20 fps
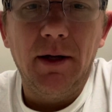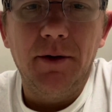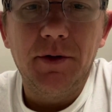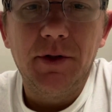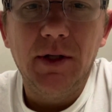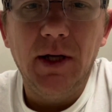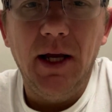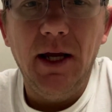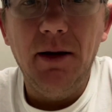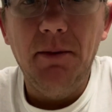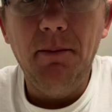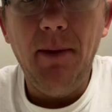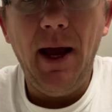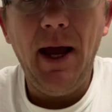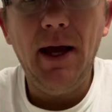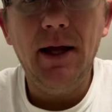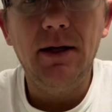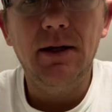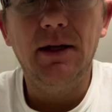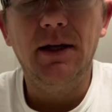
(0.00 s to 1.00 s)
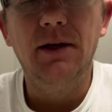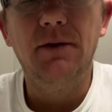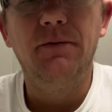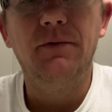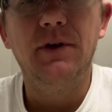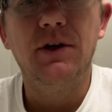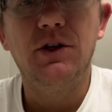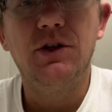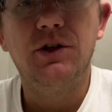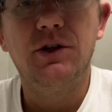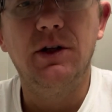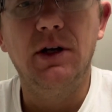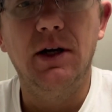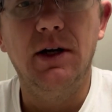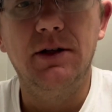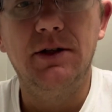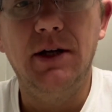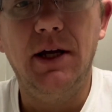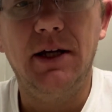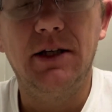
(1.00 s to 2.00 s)
saying, Matt, he fished
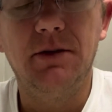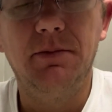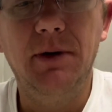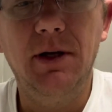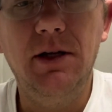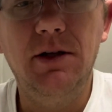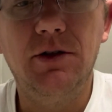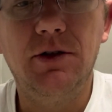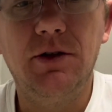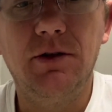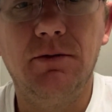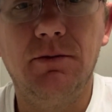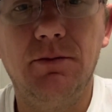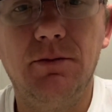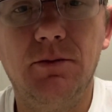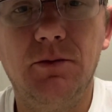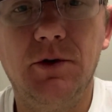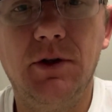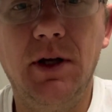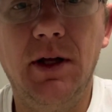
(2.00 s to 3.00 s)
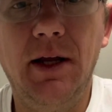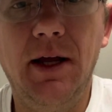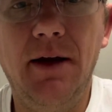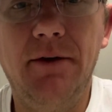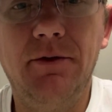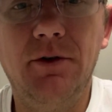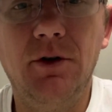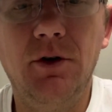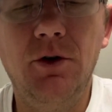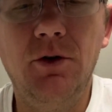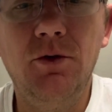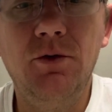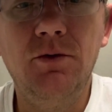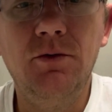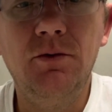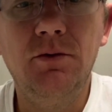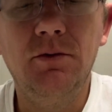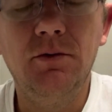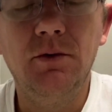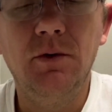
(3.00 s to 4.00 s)
Jack's Beach Sunday afternoon.